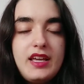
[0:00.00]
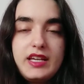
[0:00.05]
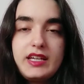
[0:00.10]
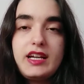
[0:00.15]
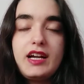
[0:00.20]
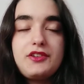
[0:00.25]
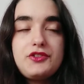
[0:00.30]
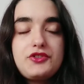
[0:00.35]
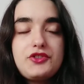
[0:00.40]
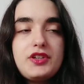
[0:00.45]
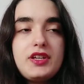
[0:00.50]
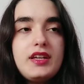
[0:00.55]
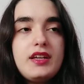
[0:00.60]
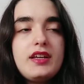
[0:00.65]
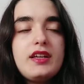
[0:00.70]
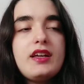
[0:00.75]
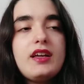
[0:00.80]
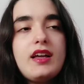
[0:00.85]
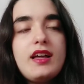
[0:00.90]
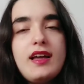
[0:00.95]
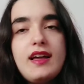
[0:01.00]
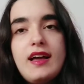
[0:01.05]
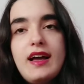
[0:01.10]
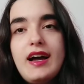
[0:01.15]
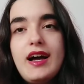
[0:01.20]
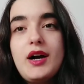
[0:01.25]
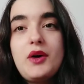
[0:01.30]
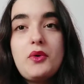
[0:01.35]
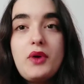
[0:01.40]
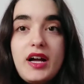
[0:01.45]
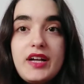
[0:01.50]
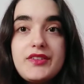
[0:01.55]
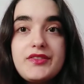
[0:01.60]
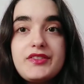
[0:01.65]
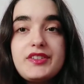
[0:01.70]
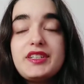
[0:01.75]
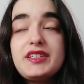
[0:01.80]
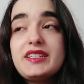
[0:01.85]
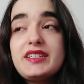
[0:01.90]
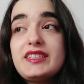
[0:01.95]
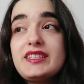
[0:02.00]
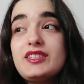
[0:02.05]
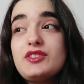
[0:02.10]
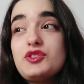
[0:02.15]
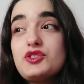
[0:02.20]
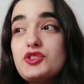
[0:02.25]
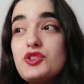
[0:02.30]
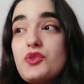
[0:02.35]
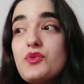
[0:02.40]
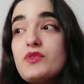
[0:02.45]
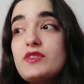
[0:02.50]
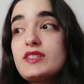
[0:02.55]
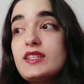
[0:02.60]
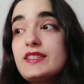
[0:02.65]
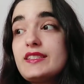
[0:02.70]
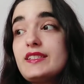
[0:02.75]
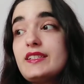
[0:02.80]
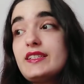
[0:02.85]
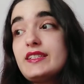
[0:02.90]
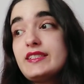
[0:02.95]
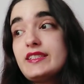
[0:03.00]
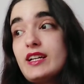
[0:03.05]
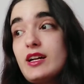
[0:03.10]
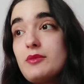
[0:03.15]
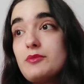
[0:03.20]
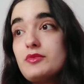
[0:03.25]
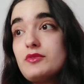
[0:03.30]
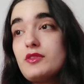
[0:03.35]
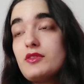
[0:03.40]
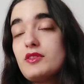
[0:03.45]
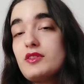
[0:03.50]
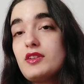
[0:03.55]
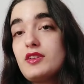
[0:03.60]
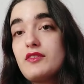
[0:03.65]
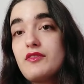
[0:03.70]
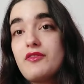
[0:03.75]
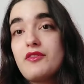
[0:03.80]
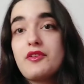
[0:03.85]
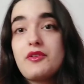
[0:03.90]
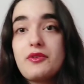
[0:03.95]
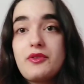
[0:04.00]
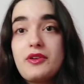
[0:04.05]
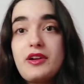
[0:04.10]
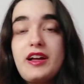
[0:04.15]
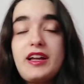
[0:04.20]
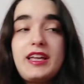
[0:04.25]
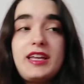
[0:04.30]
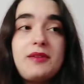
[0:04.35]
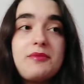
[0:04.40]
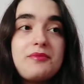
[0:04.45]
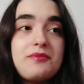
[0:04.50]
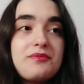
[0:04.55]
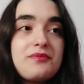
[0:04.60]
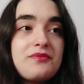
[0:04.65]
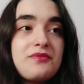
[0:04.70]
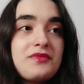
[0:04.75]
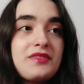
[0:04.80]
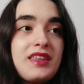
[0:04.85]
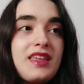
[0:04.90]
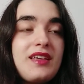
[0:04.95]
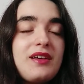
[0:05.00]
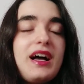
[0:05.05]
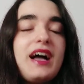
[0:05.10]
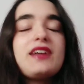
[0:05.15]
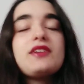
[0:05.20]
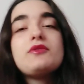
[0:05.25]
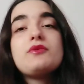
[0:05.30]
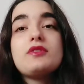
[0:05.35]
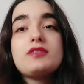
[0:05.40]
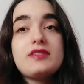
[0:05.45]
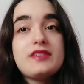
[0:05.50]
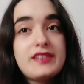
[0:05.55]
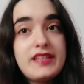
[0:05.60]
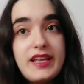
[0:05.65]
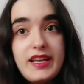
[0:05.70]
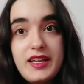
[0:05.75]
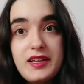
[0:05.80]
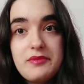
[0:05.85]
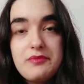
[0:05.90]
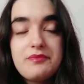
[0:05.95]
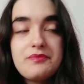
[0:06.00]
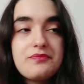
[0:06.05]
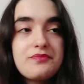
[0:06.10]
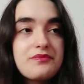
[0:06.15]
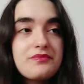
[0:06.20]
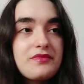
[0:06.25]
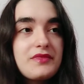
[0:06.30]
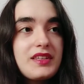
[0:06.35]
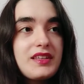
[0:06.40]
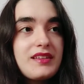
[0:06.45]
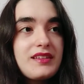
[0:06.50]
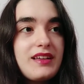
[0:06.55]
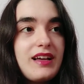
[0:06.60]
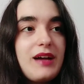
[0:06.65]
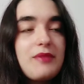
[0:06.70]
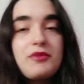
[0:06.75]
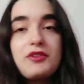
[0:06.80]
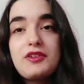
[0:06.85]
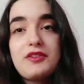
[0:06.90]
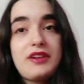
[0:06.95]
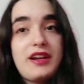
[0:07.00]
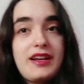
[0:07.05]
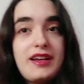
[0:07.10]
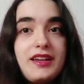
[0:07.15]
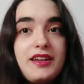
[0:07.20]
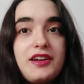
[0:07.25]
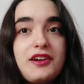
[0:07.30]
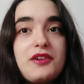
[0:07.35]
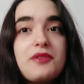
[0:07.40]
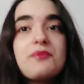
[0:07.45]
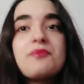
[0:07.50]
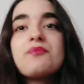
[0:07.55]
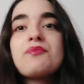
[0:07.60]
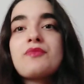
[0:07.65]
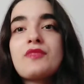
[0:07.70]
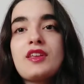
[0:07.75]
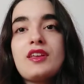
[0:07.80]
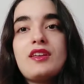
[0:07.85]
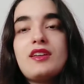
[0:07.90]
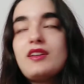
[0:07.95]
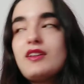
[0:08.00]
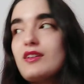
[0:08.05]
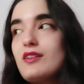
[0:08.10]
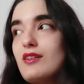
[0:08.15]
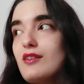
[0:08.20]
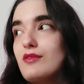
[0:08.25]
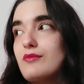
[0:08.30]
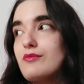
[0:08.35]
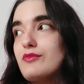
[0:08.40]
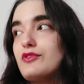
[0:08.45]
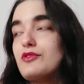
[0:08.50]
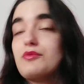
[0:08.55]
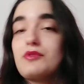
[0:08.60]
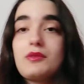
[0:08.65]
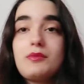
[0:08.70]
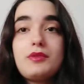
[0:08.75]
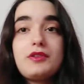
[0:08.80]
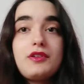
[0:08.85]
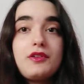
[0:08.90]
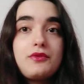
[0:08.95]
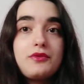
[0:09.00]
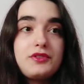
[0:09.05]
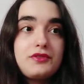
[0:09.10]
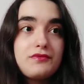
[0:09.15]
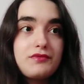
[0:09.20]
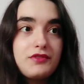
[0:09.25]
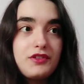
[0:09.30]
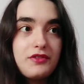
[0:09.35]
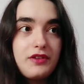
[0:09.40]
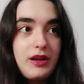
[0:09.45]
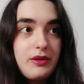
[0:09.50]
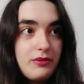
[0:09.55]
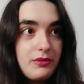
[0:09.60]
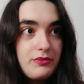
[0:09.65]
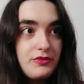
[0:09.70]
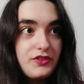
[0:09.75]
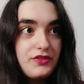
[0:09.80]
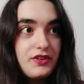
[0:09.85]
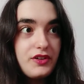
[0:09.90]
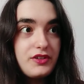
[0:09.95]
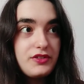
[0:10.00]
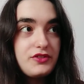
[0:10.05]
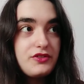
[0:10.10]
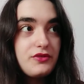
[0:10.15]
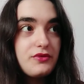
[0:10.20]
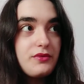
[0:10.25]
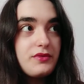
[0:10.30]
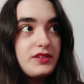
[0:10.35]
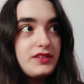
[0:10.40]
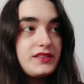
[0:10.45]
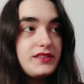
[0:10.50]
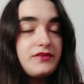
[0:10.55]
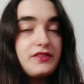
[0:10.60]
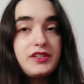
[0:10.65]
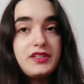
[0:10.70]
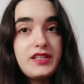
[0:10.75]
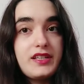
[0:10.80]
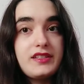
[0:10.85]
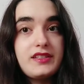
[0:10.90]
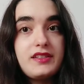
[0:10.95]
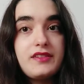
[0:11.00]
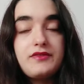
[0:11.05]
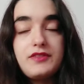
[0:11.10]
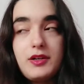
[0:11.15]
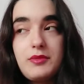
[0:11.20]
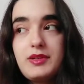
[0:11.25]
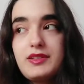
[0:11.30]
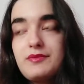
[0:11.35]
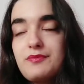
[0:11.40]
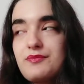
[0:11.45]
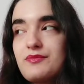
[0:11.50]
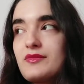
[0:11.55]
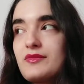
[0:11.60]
country. However, he chose as an example of the crime, I don't want to say it, I'm gonna write it here. You probably know which crime I'm referring to. It's a very sensitive topic,